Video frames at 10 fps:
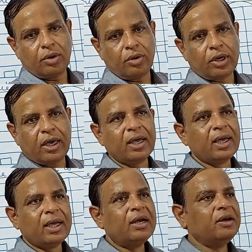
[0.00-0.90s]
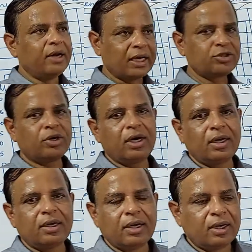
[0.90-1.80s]
Okay.
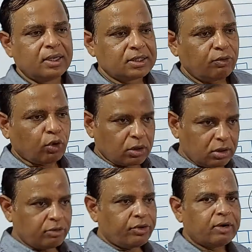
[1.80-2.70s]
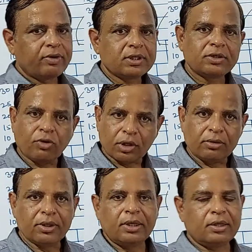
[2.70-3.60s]
Naturally, see what all the frequencies, what all
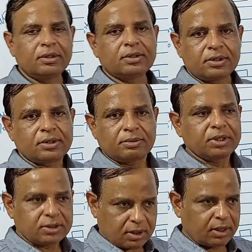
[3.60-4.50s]
the intelligence means